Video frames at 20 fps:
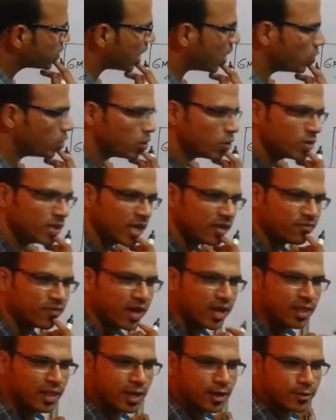to download that
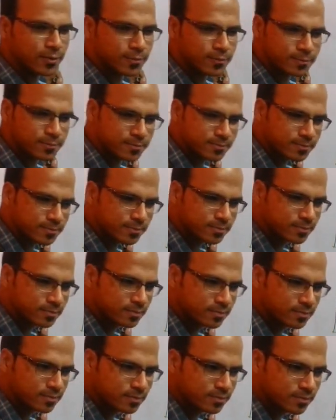file now.
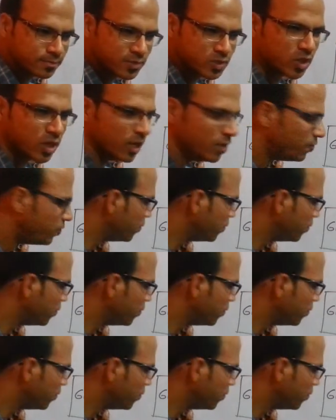So in